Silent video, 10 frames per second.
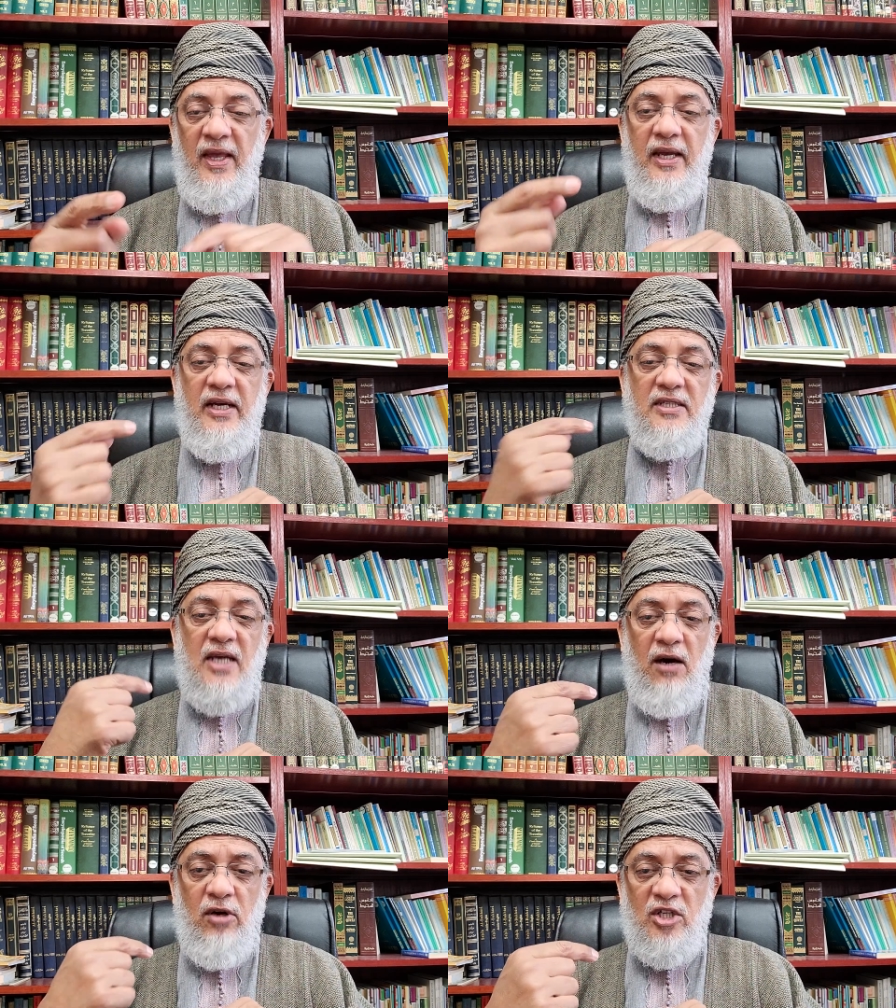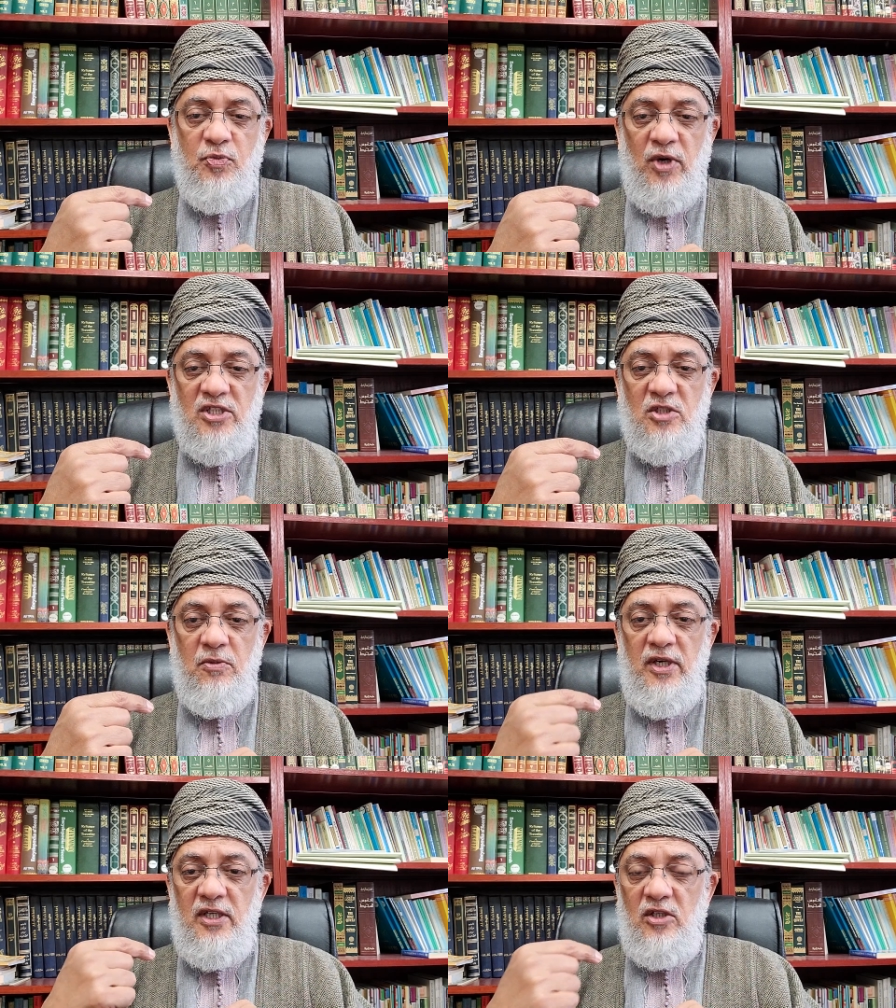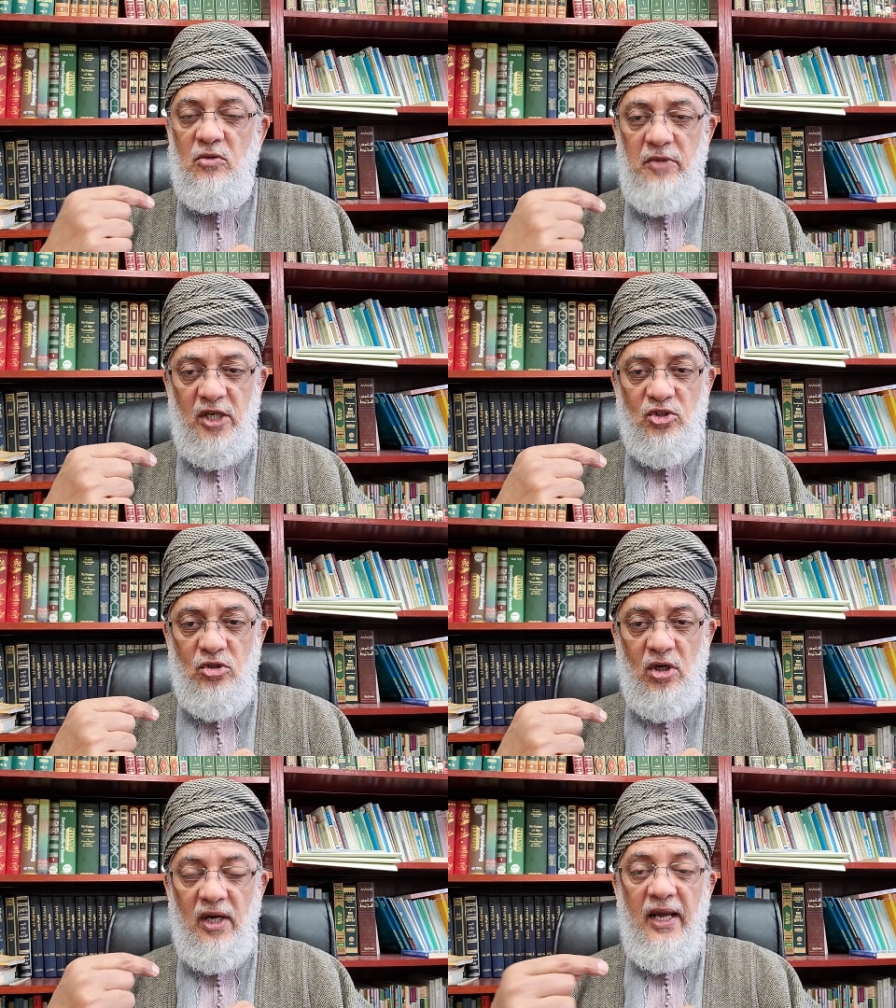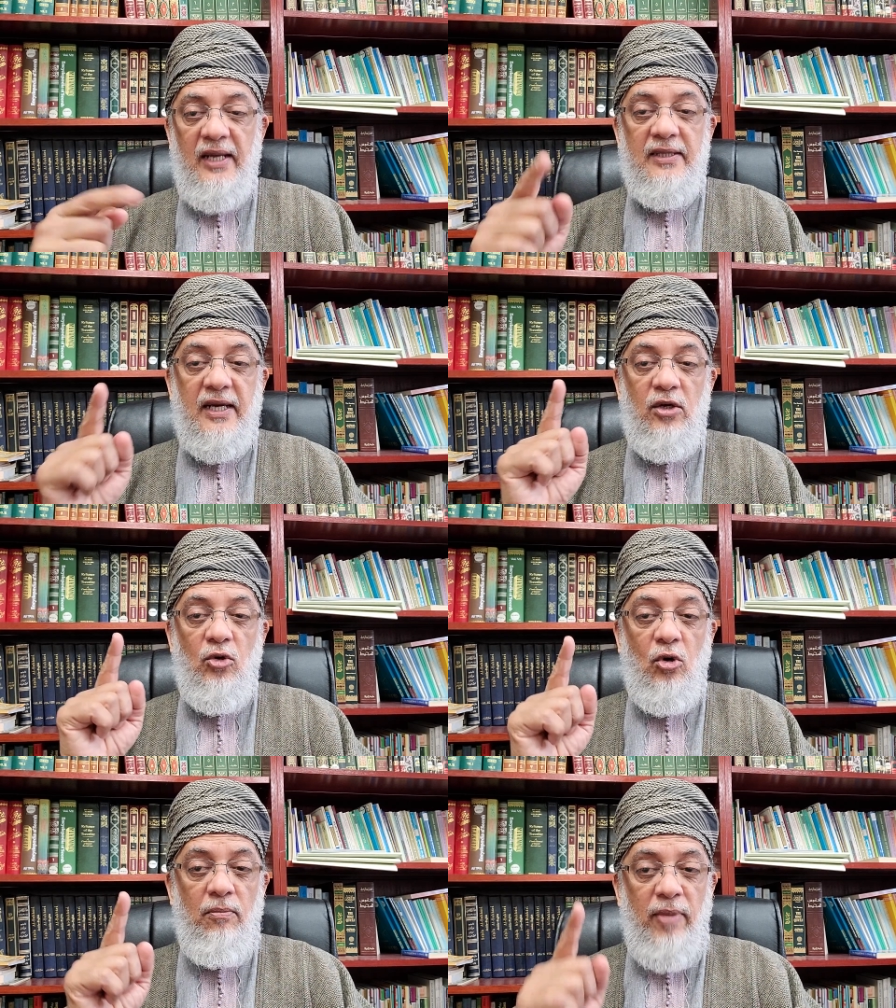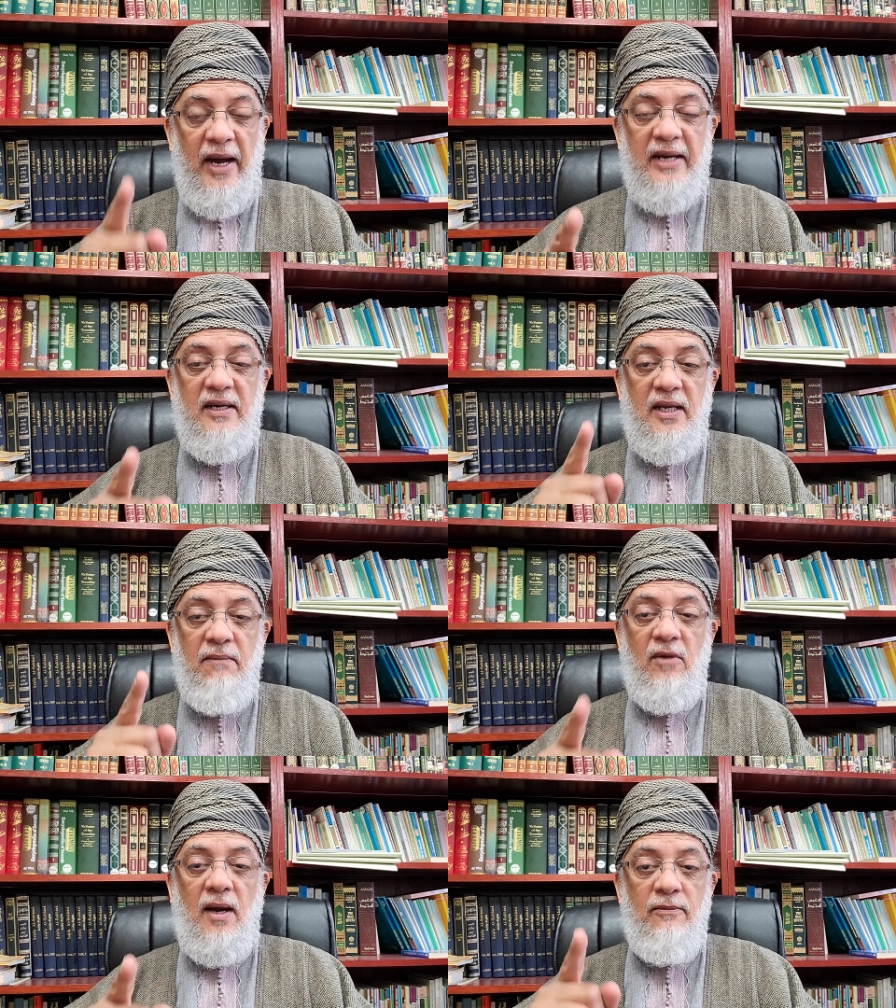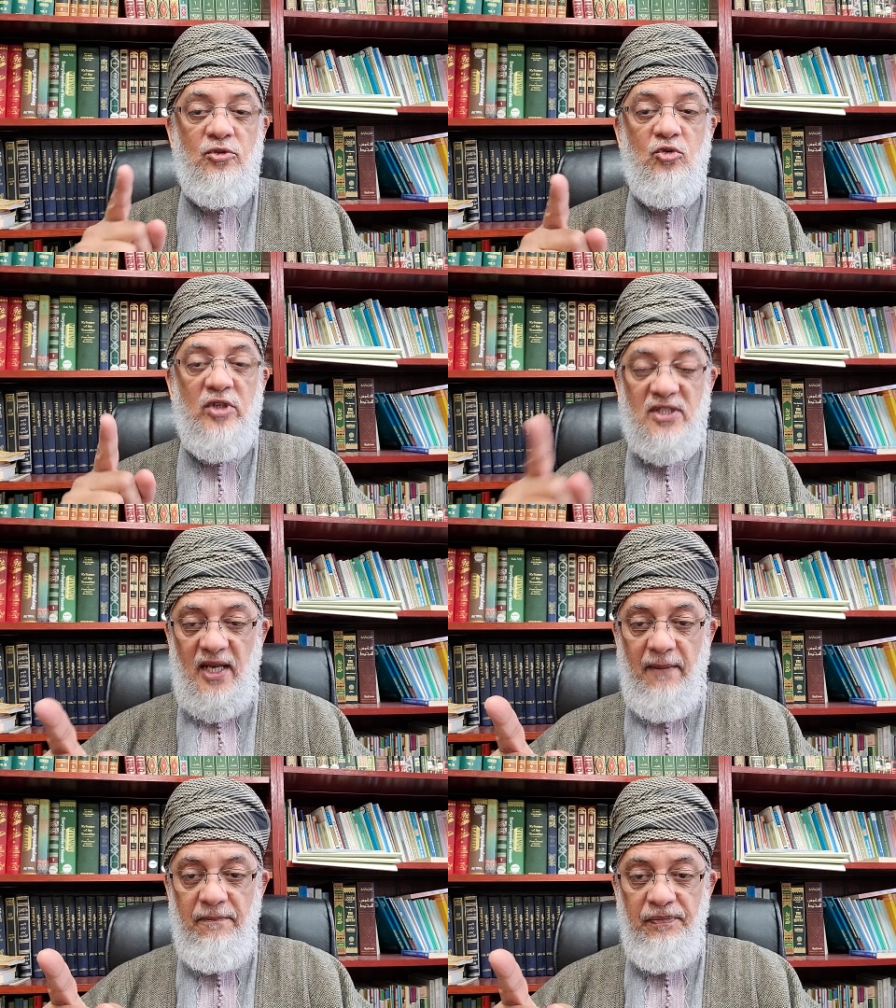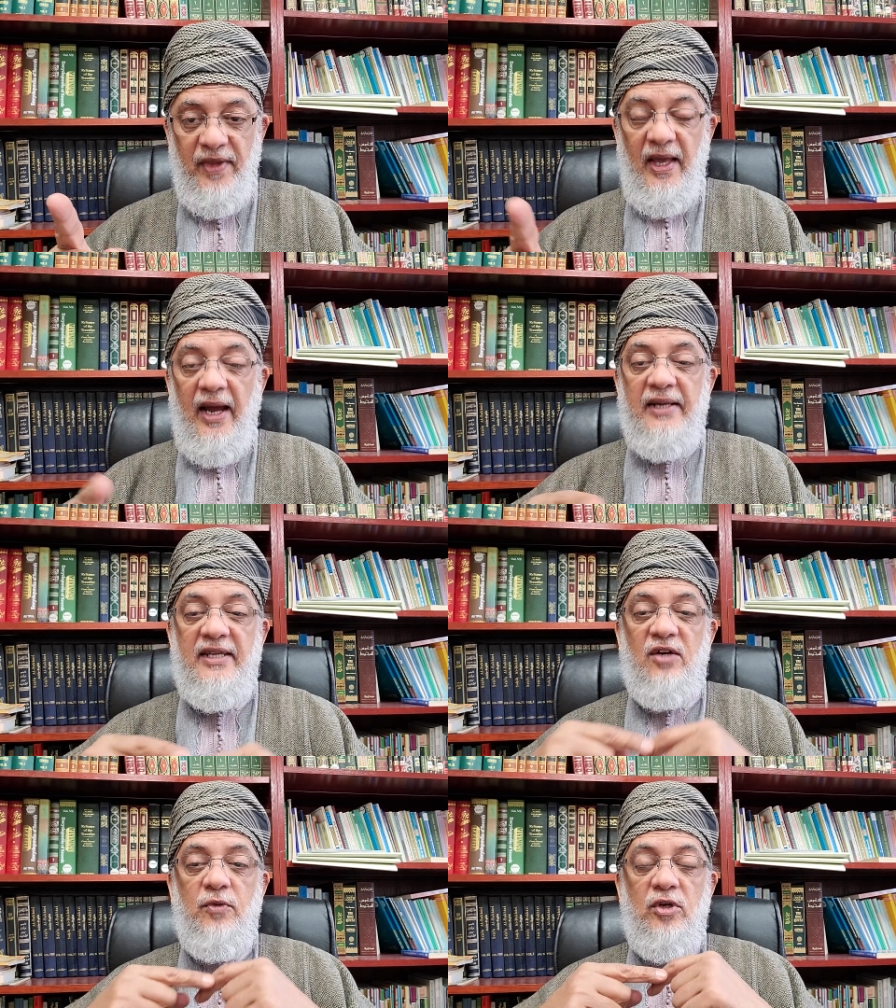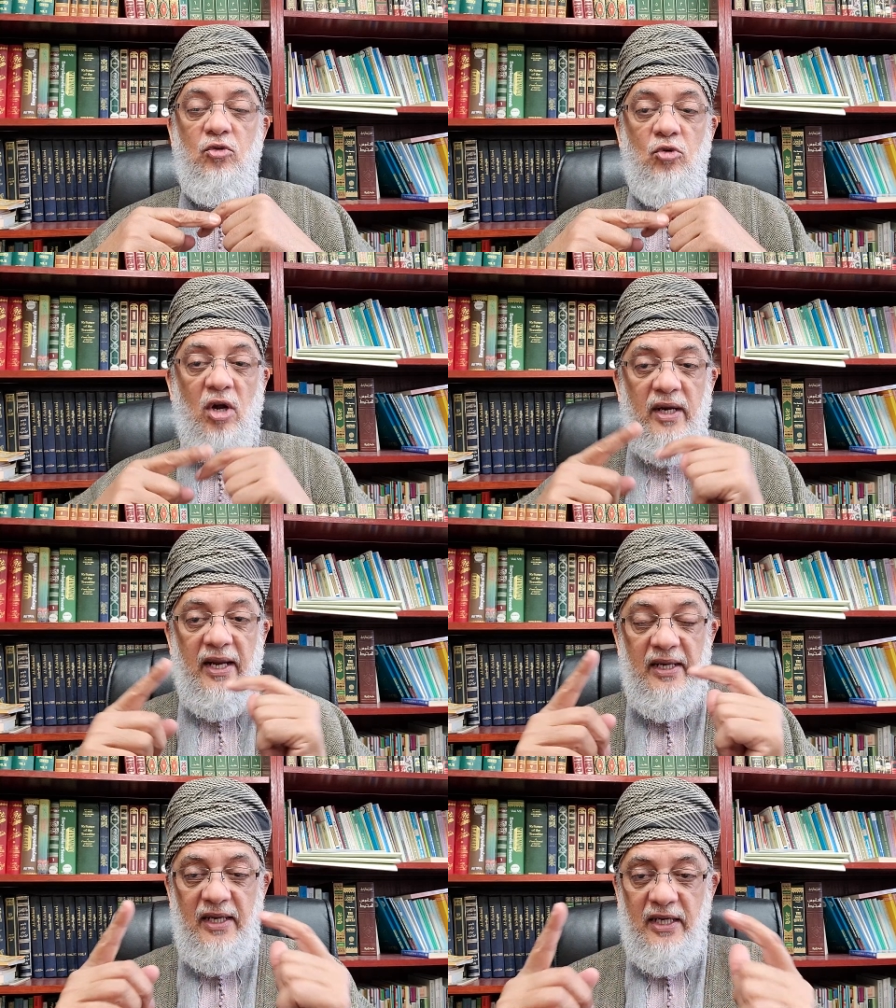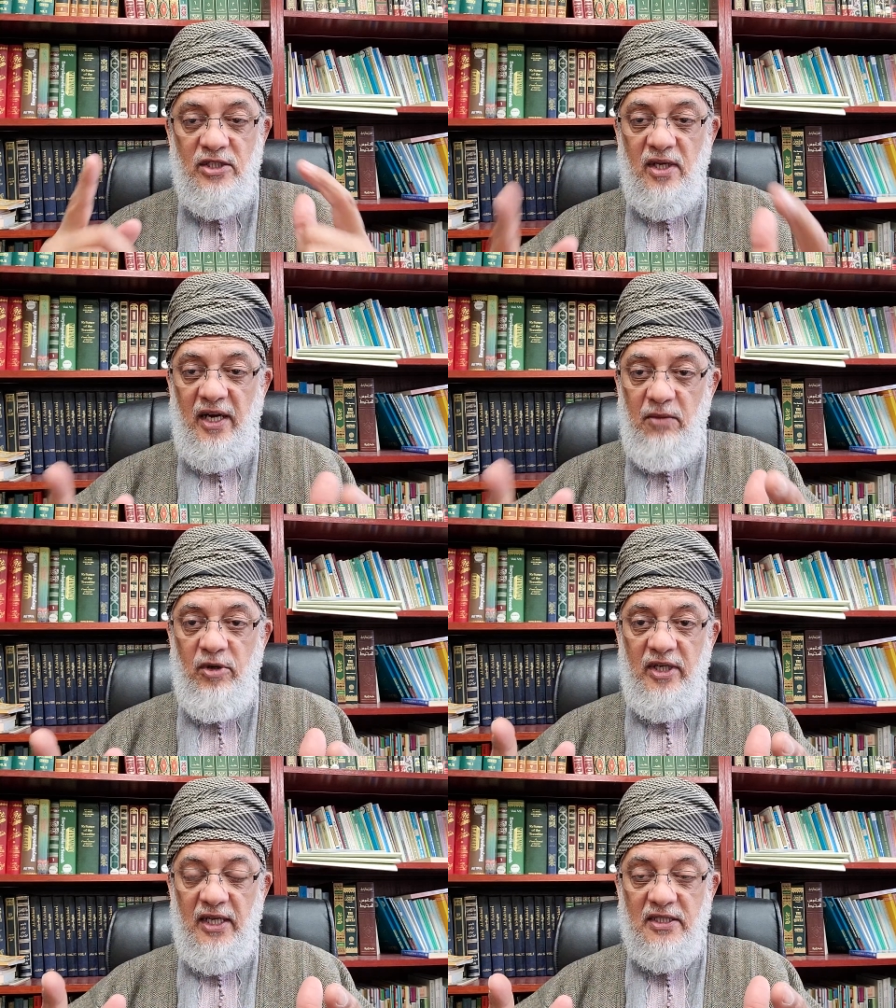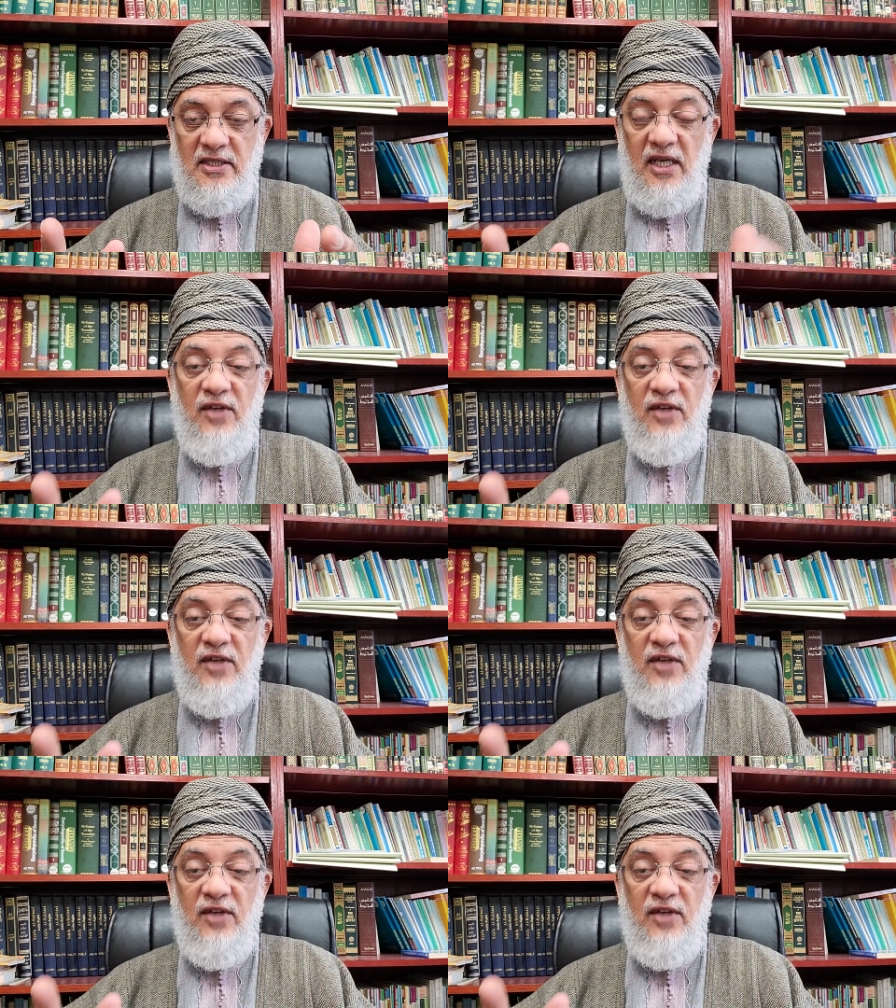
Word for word: it is our responsibility to make sure that no bad name comes to Islam and that we do not endanger anybody else.